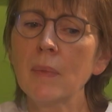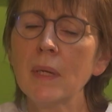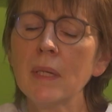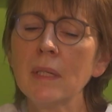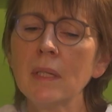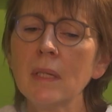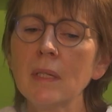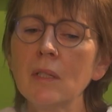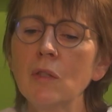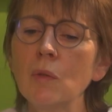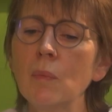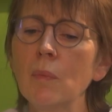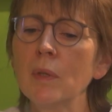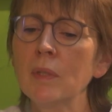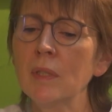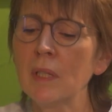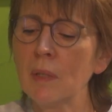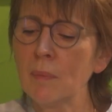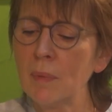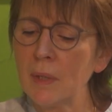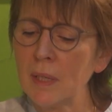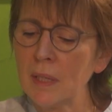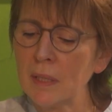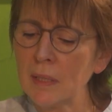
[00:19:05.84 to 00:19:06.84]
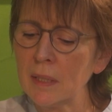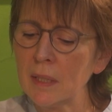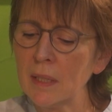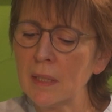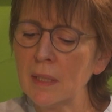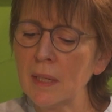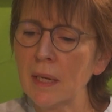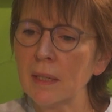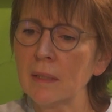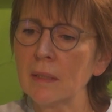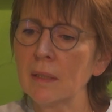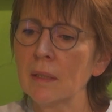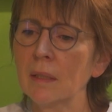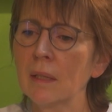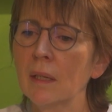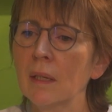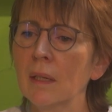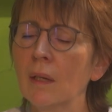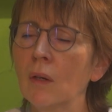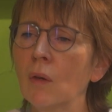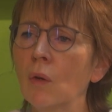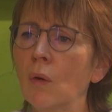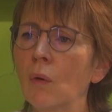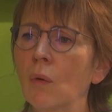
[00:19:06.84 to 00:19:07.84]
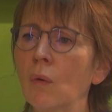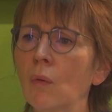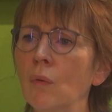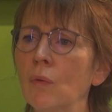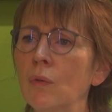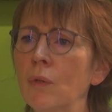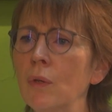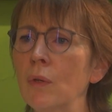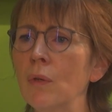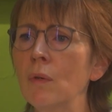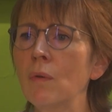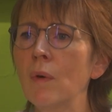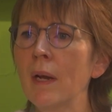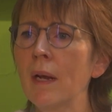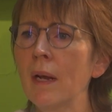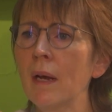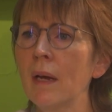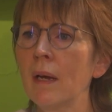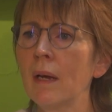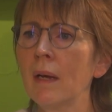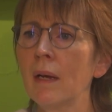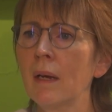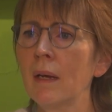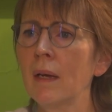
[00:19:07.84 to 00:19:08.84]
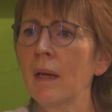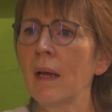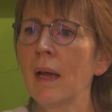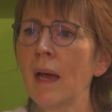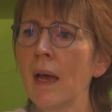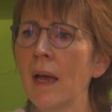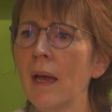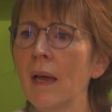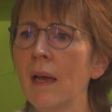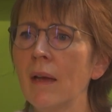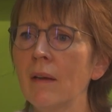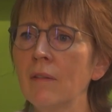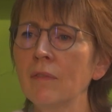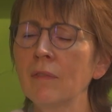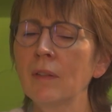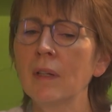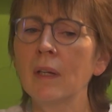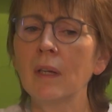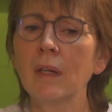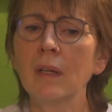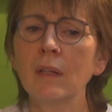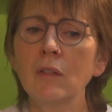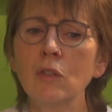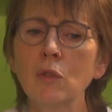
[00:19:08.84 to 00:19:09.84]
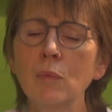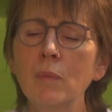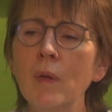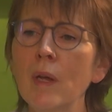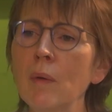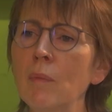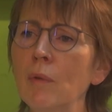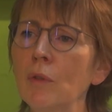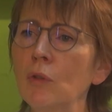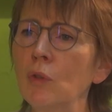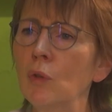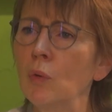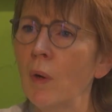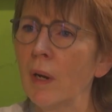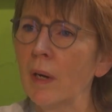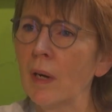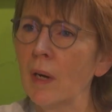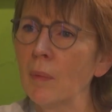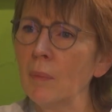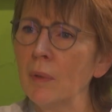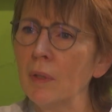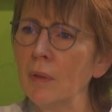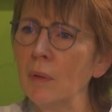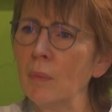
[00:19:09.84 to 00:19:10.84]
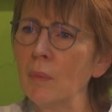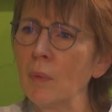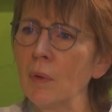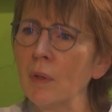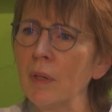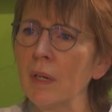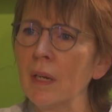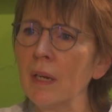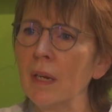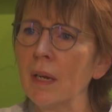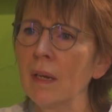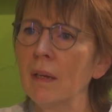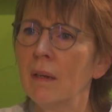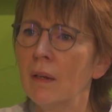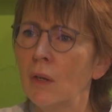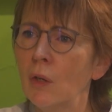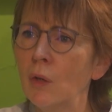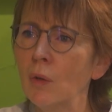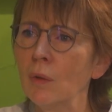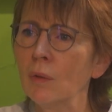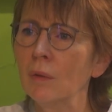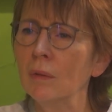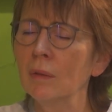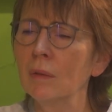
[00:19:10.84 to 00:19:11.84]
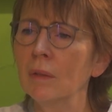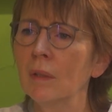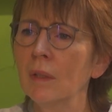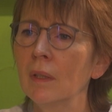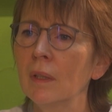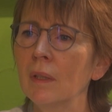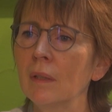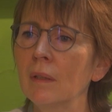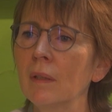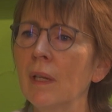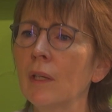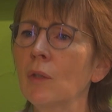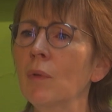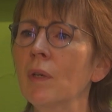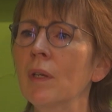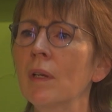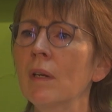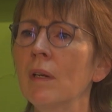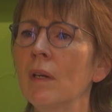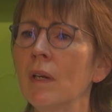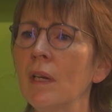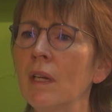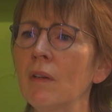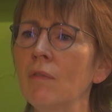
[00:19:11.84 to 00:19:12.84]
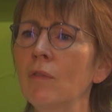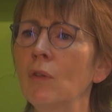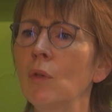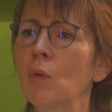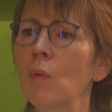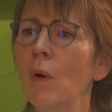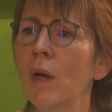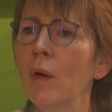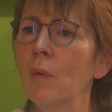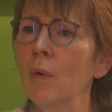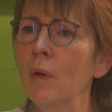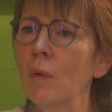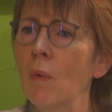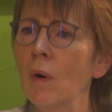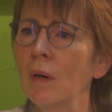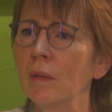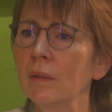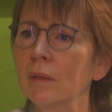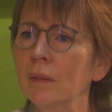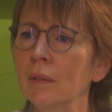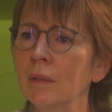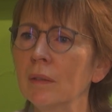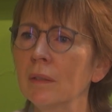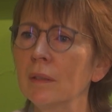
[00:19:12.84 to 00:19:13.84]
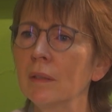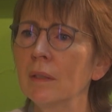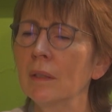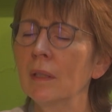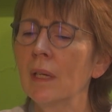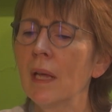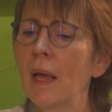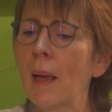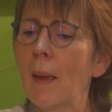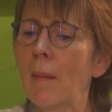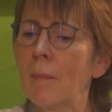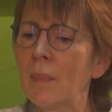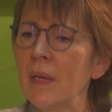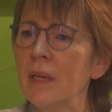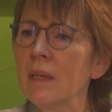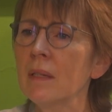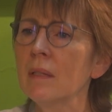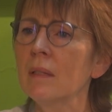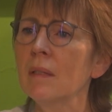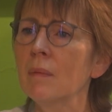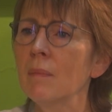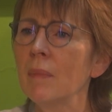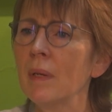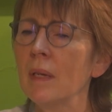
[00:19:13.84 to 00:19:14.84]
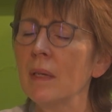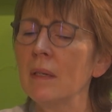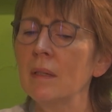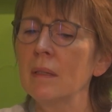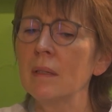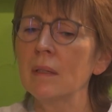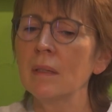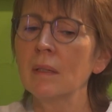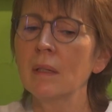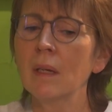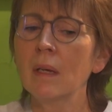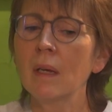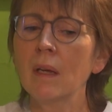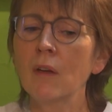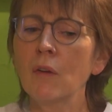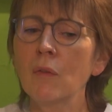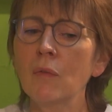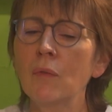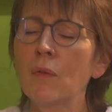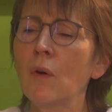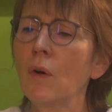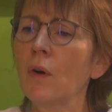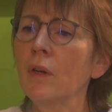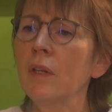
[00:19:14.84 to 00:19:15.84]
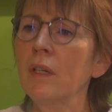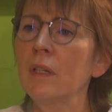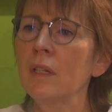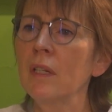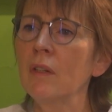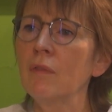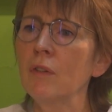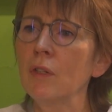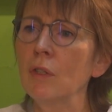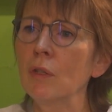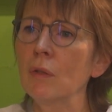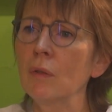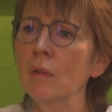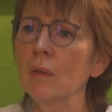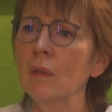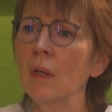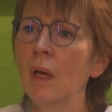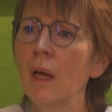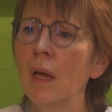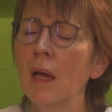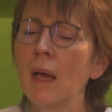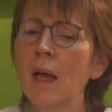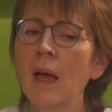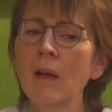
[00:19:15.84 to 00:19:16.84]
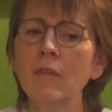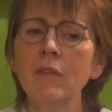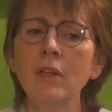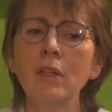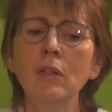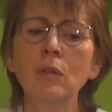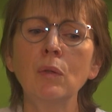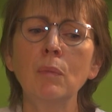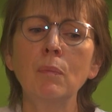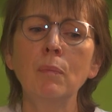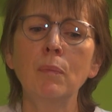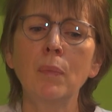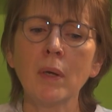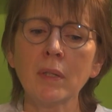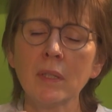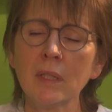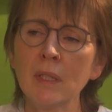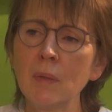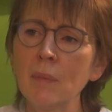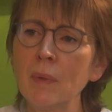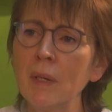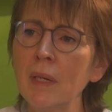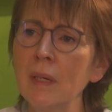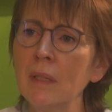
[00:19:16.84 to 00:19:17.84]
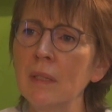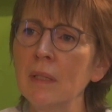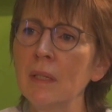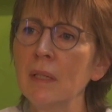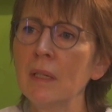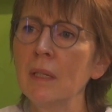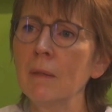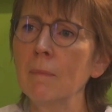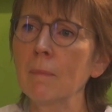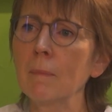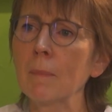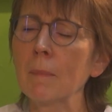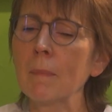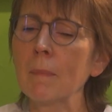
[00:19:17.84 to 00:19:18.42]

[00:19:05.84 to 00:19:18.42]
Peace is the possibility that you and I have to be able to wake up in the morning and know that we can live the way we want. Peace means for an individual having the possibility